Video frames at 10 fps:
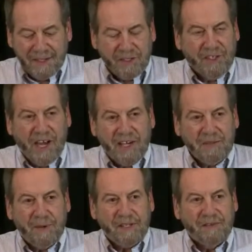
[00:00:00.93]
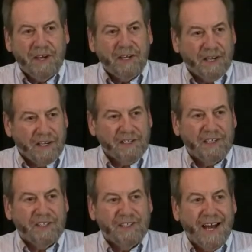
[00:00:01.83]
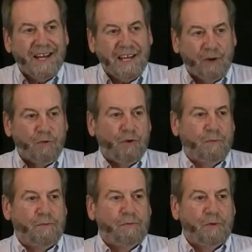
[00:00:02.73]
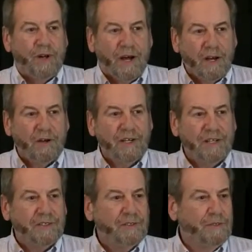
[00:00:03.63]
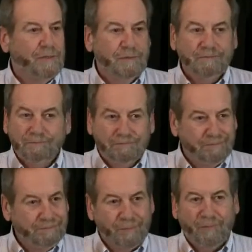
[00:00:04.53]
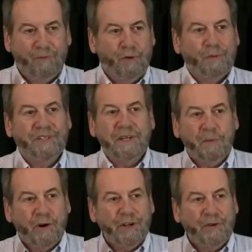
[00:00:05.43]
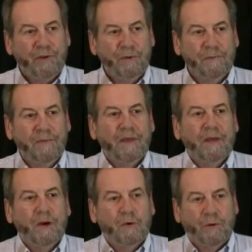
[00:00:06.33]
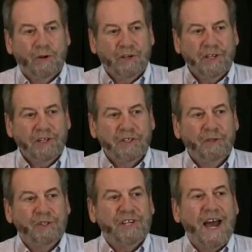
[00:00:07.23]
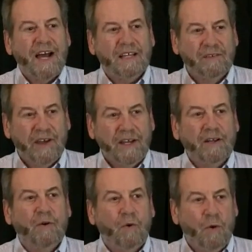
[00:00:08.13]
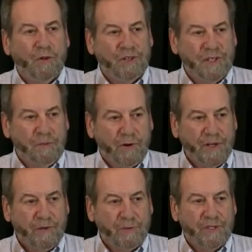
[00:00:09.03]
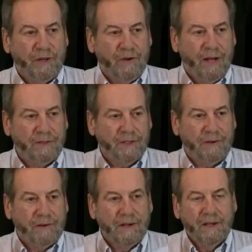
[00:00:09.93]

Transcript: So the Eyes of Pennsylvania, like I said, is not a group. We're not looking to form a Tea Party group. What we're looking to do is activate all the Tea Party groups that are out there.